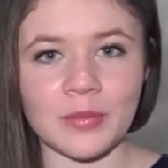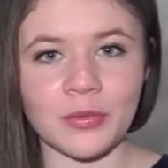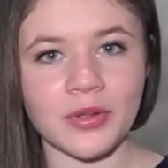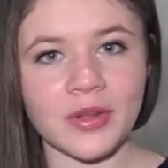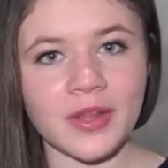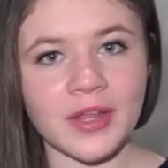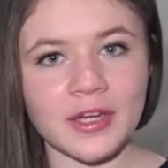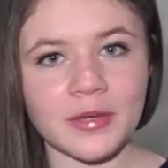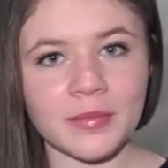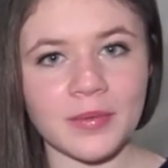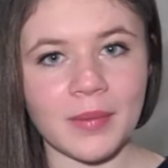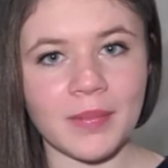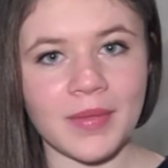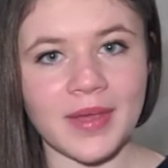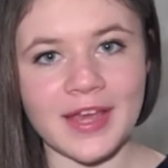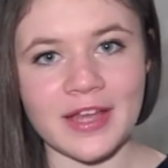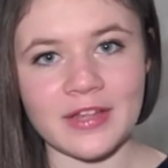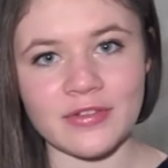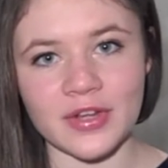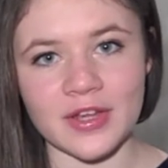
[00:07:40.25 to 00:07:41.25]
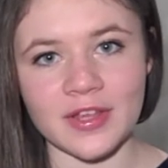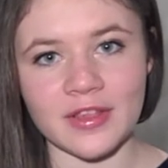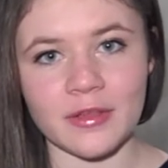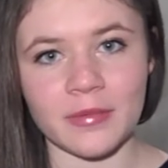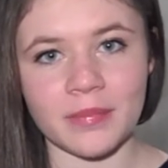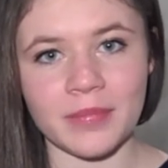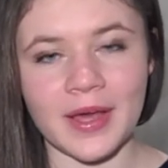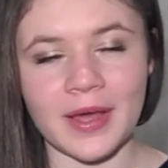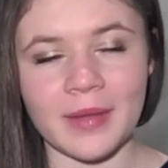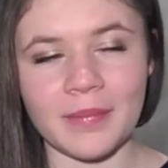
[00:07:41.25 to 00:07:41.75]
I'm not learning to become a
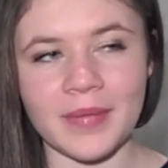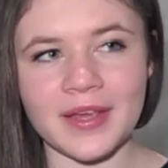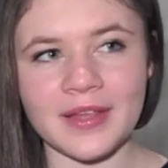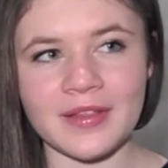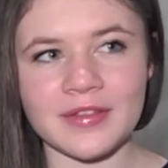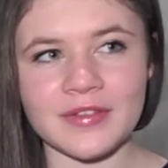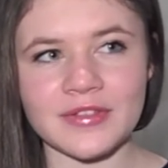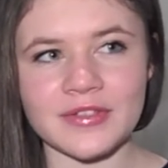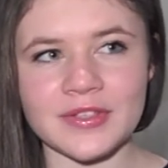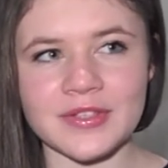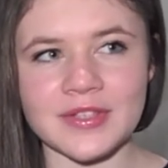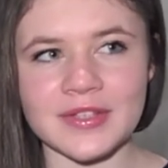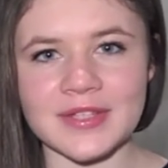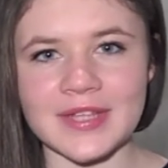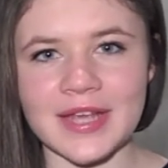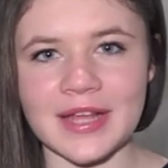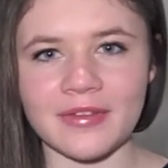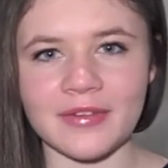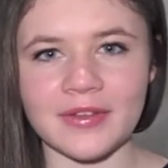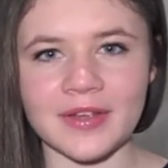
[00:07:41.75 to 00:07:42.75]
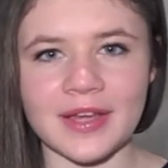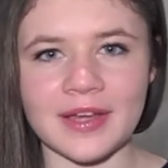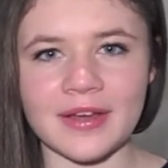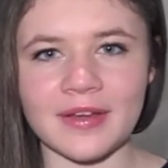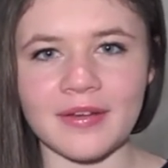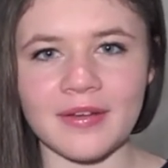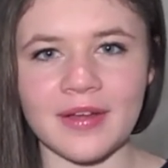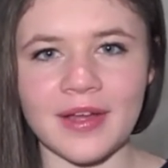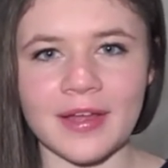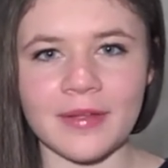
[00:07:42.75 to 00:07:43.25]
hairdresser, but I'm basically just a salon
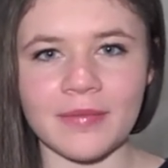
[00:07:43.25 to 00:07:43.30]
girl,